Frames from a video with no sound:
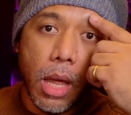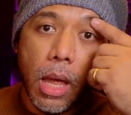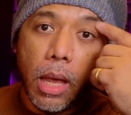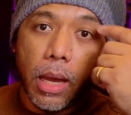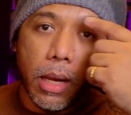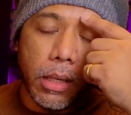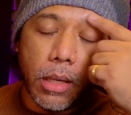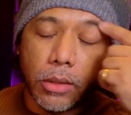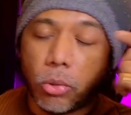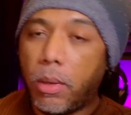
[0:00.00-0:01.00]
and
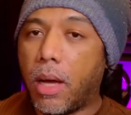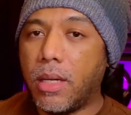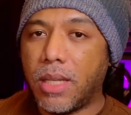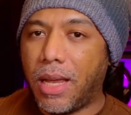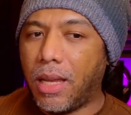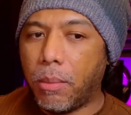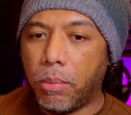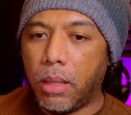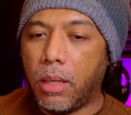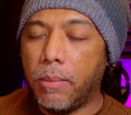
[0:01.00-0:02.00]
to be honest,
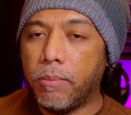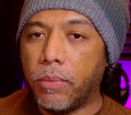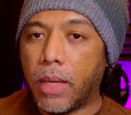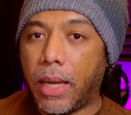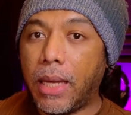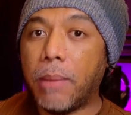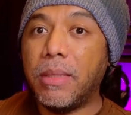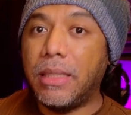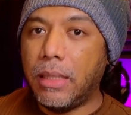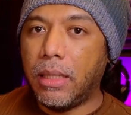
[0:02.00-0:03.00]

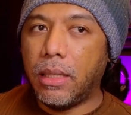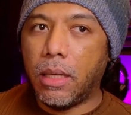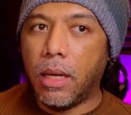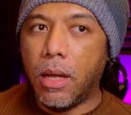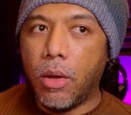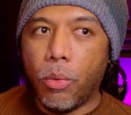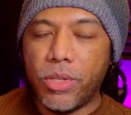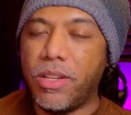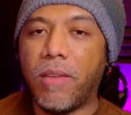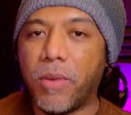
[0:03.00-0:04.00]
AMD was
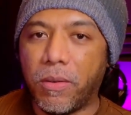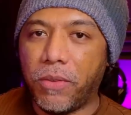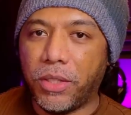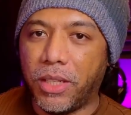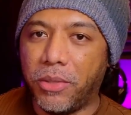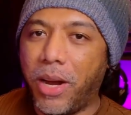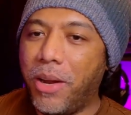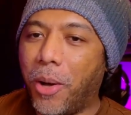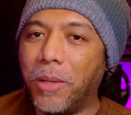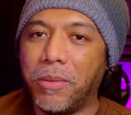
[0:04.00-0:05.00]
never efficient, right?
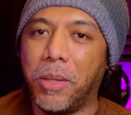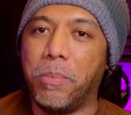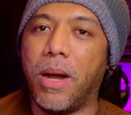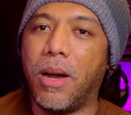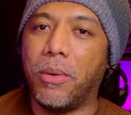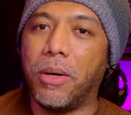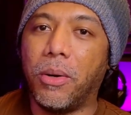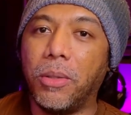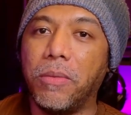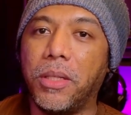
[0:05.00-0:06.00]
All of their power,
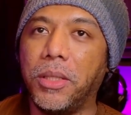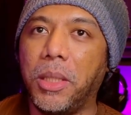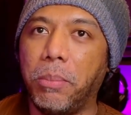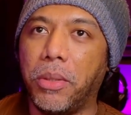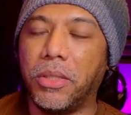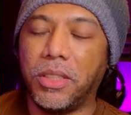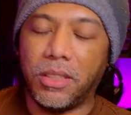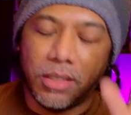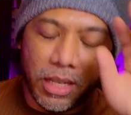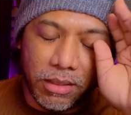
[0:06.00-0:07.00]
all of their GPUs
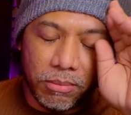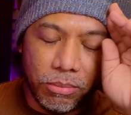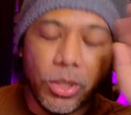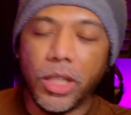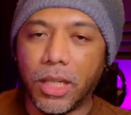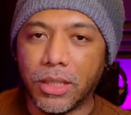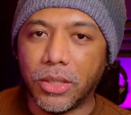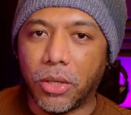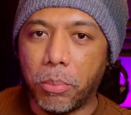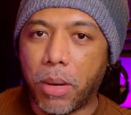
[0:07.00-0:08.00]
just like nuts
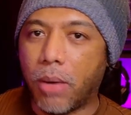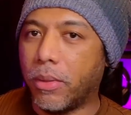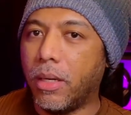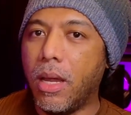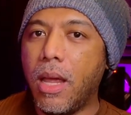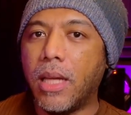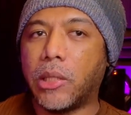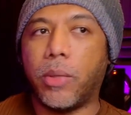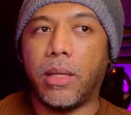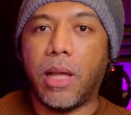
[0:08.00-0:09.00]
on power. That's
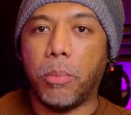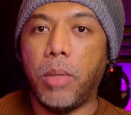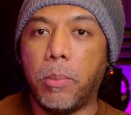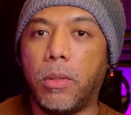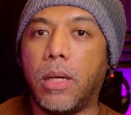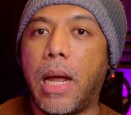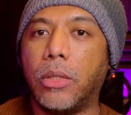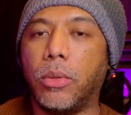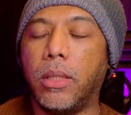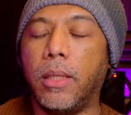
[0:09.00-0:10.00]
why a lot of people are
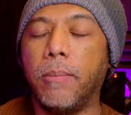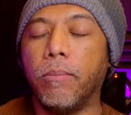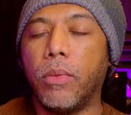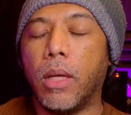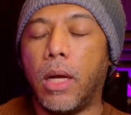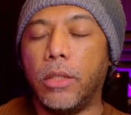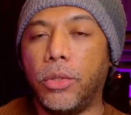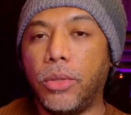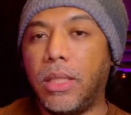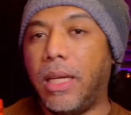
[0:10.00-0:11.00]
actually
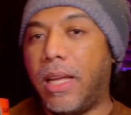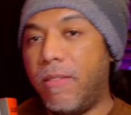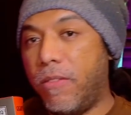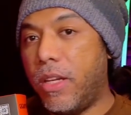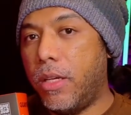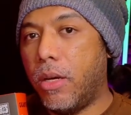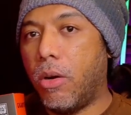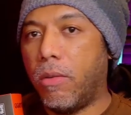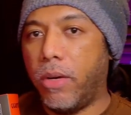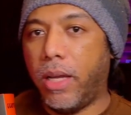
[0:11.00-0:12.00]
choosing NVIDIA
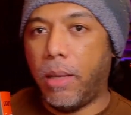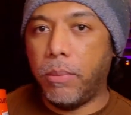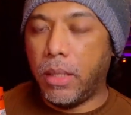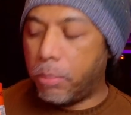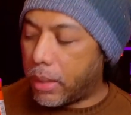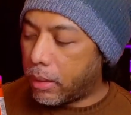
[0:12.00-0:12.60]
over AMD. But